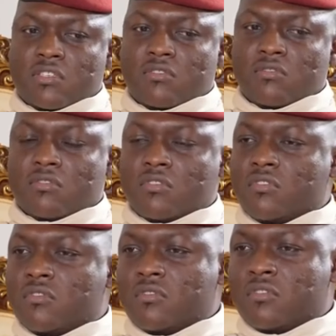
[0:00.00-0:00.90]

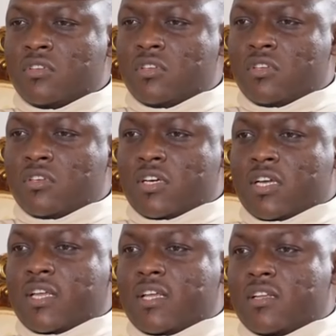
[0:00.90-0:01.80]
Faso to acquire
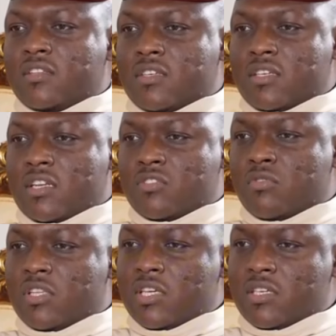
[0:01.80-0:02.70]
weapons from
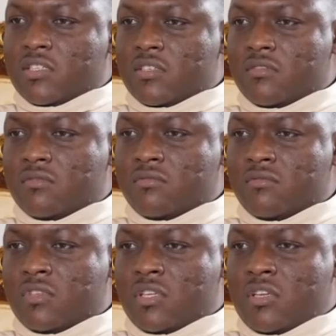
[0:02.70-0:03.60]
Western
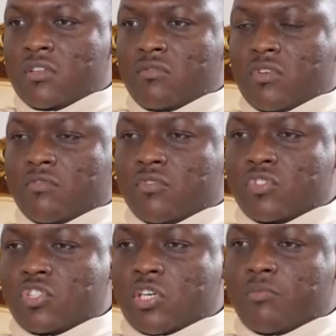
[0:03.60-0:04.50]
countries, which he
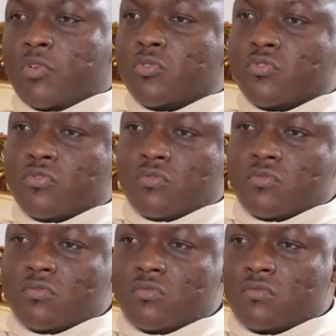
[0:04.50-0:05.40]
believes are
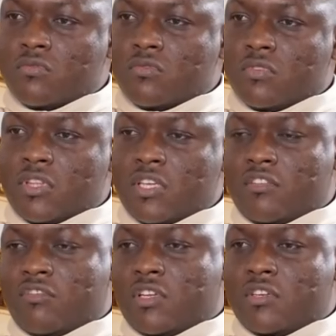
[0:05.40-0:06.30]
necessary to
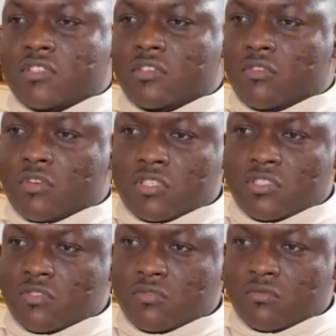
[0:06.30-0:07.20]
fight Jamaa
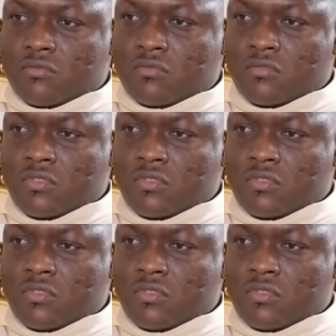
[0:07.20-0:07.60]
Nusrat,